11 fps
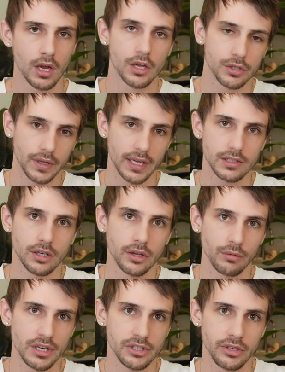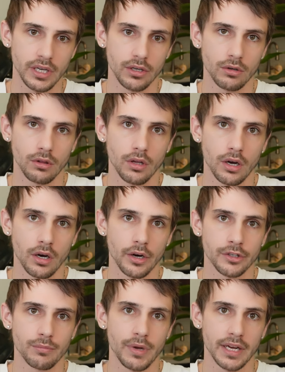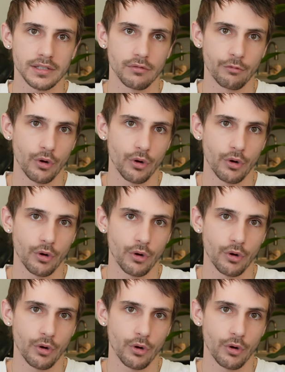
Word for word: So that's another reason you get your large mix and